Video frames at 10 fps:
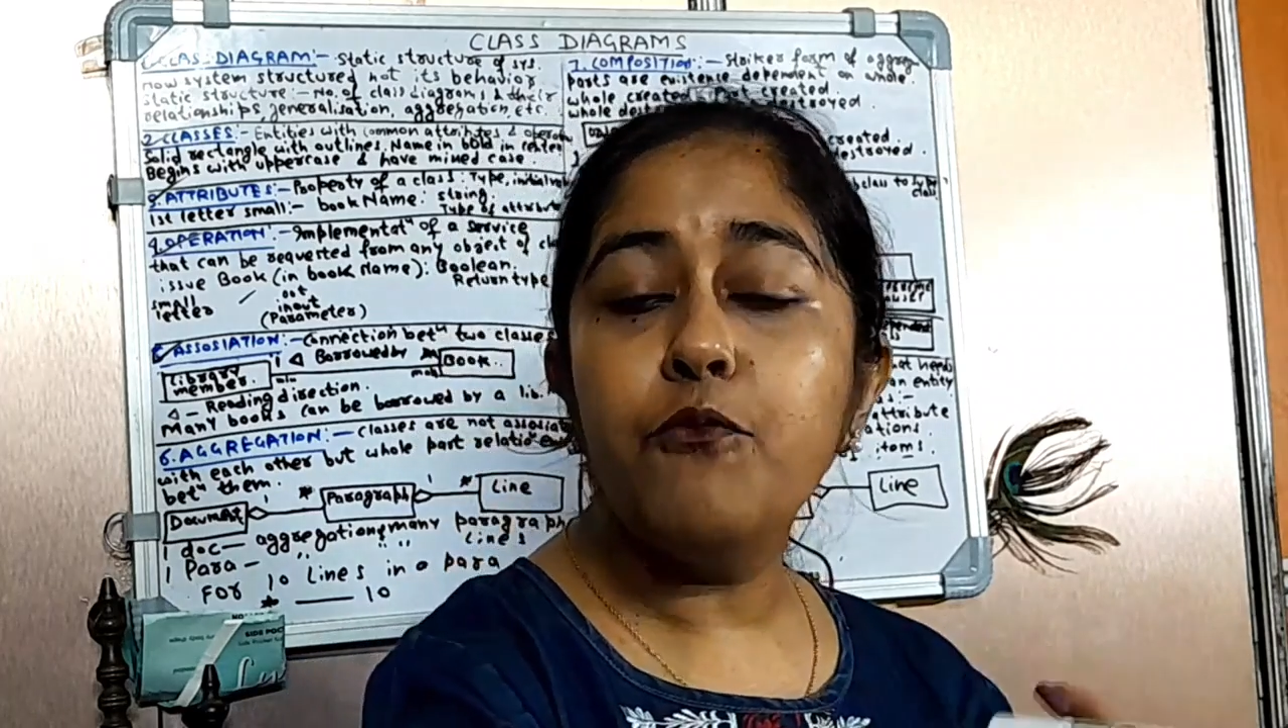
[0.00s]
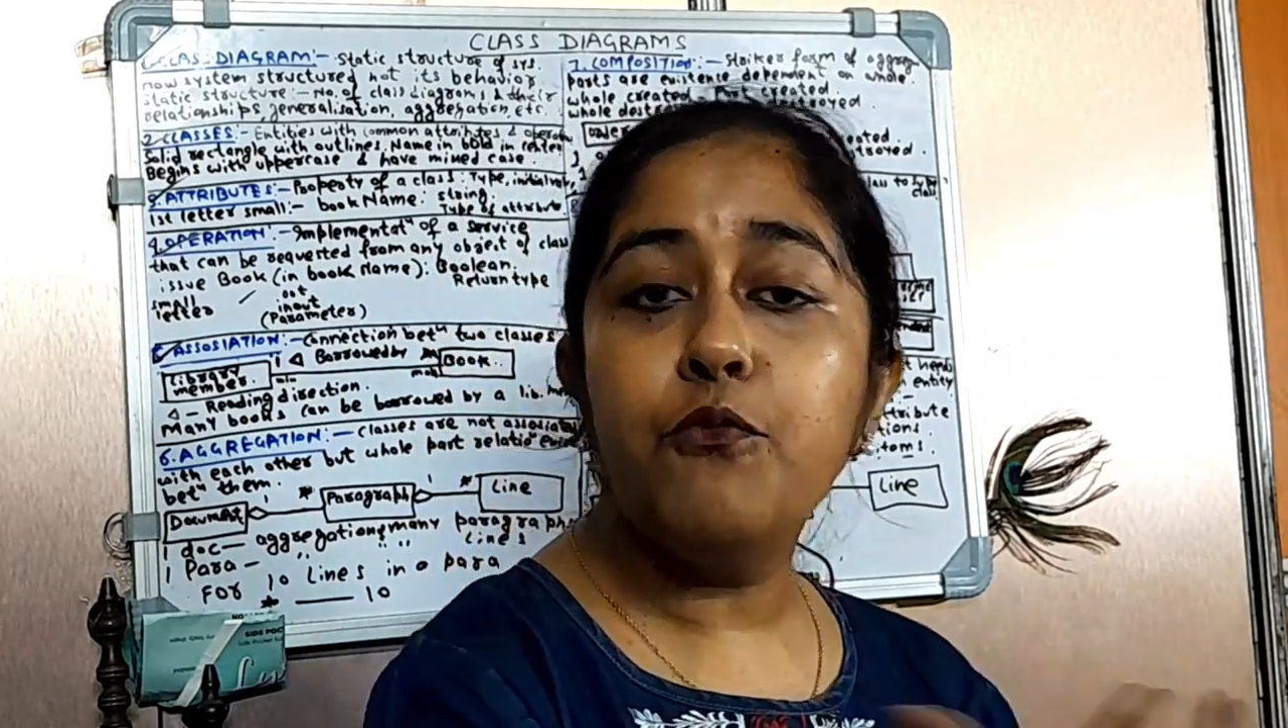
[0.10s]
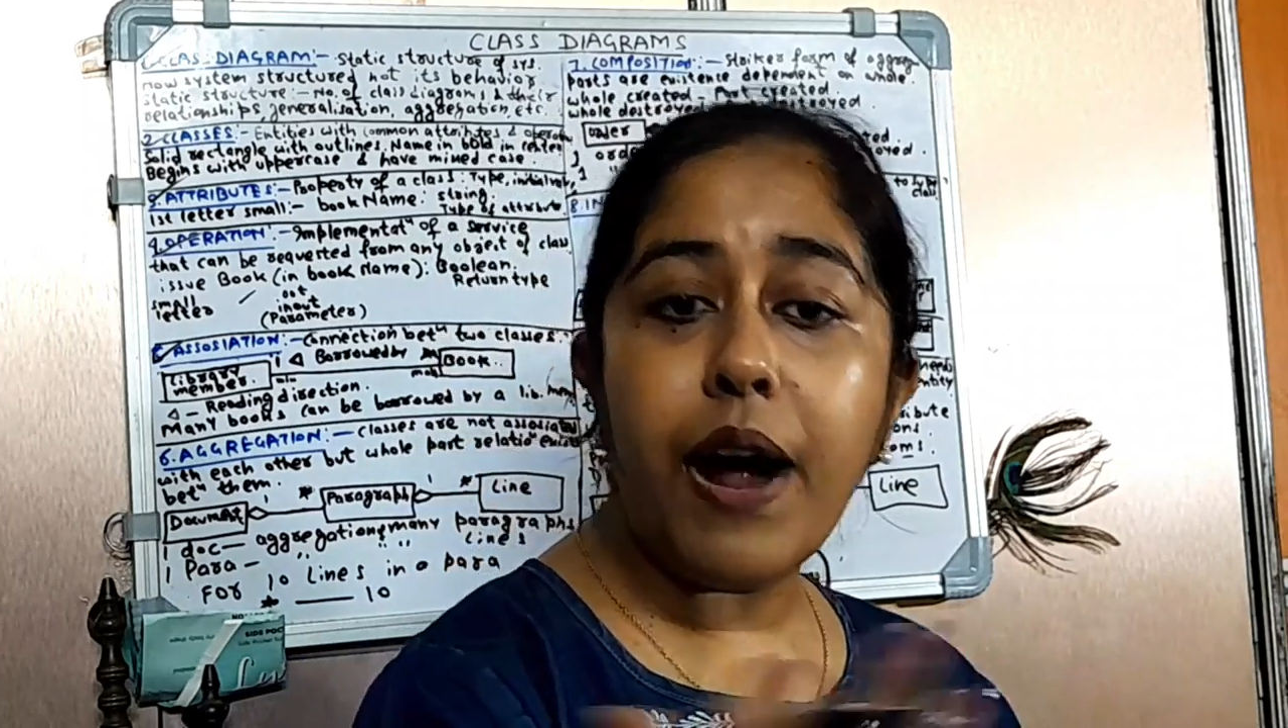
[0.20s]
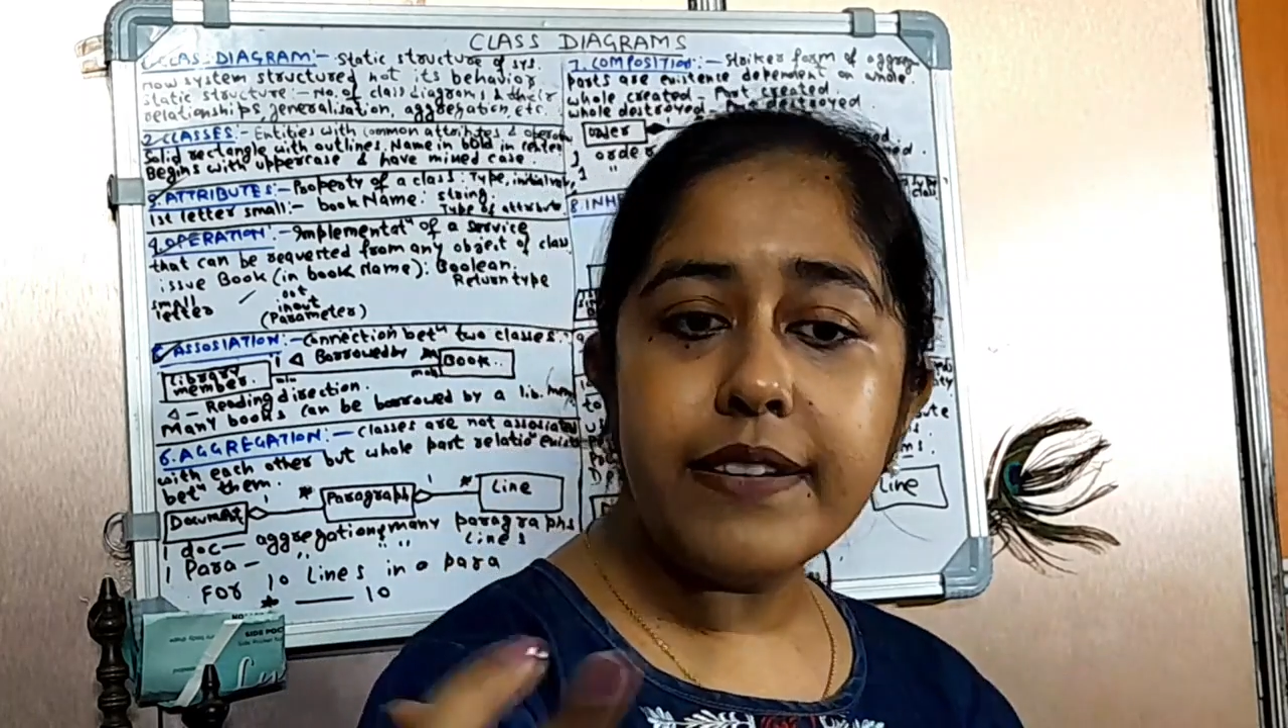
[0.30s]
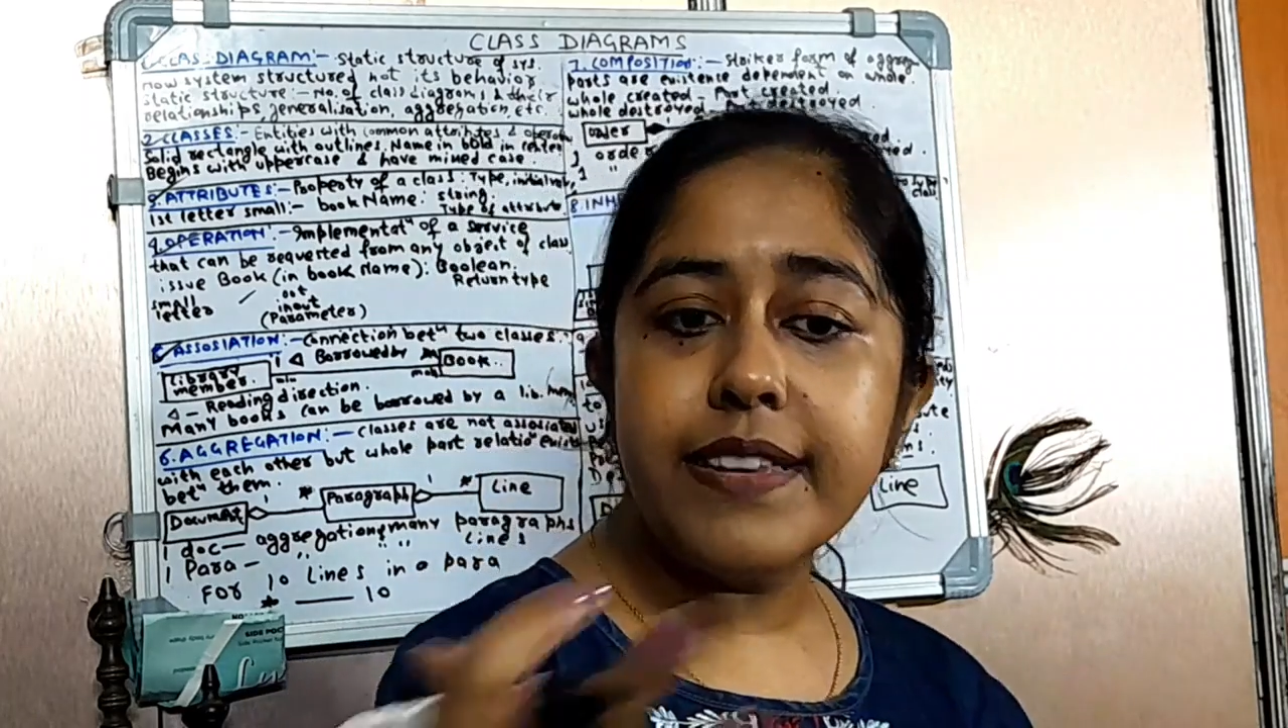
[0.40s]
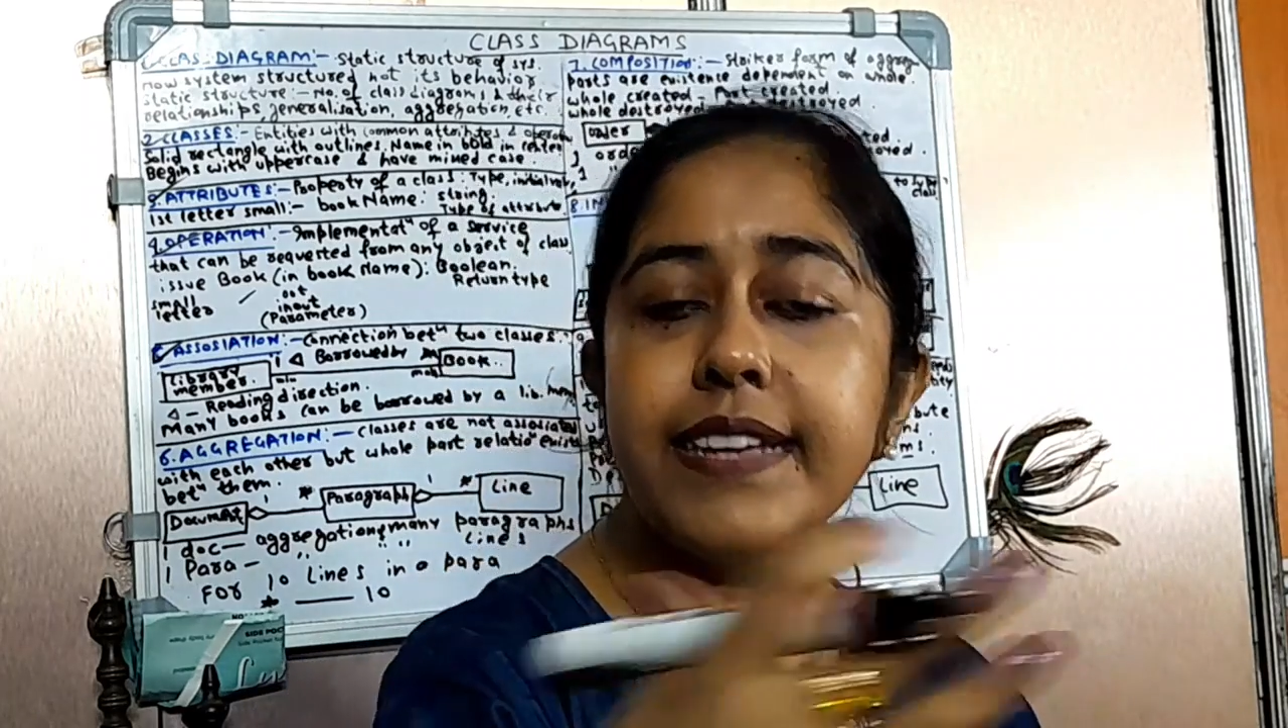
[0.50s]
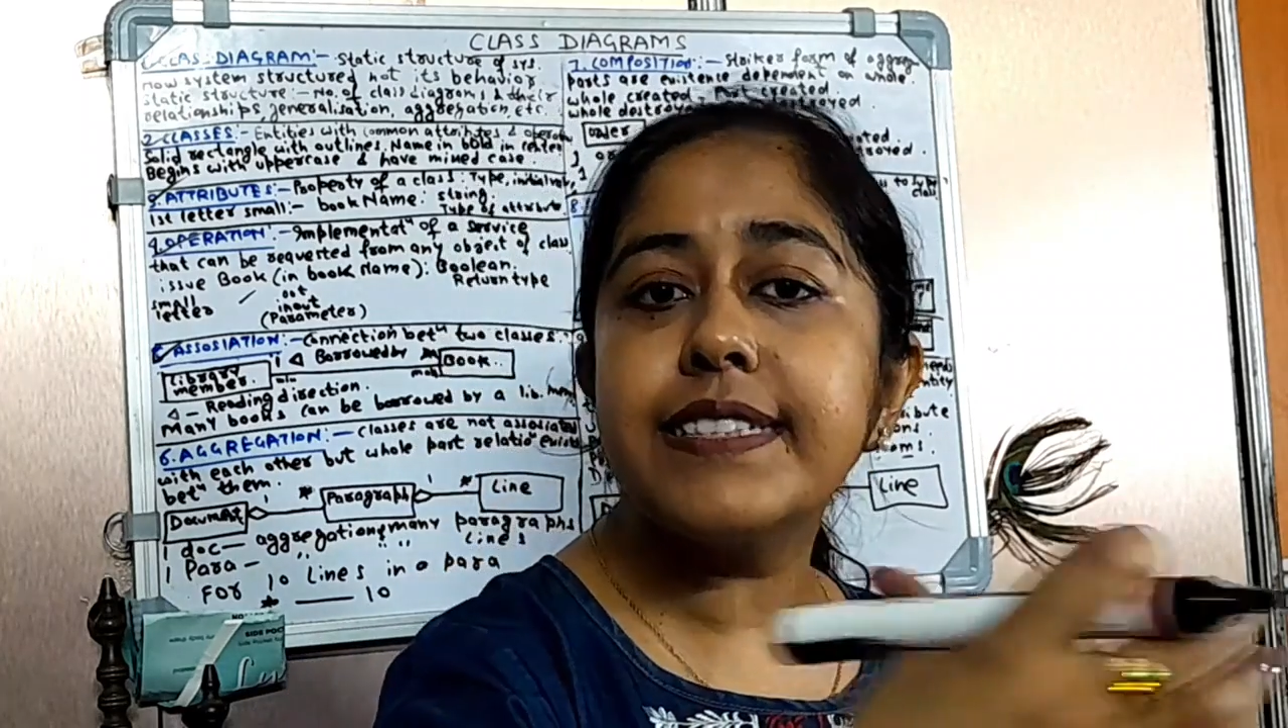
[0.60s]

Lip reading: what things